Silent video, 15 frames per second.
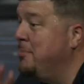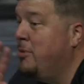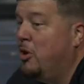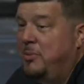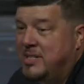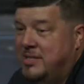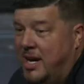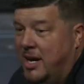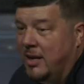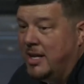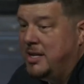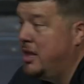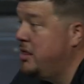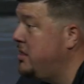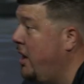
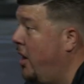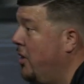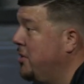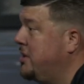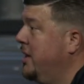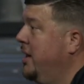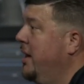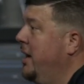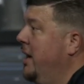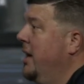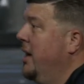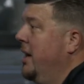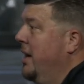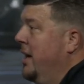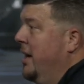momentarily the thought,
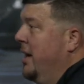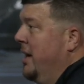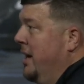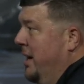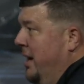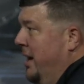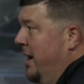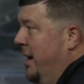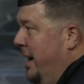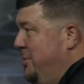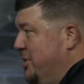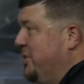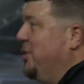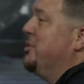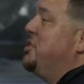I'm
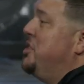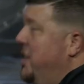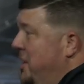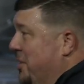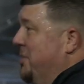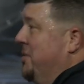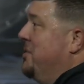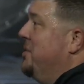just gonna chill.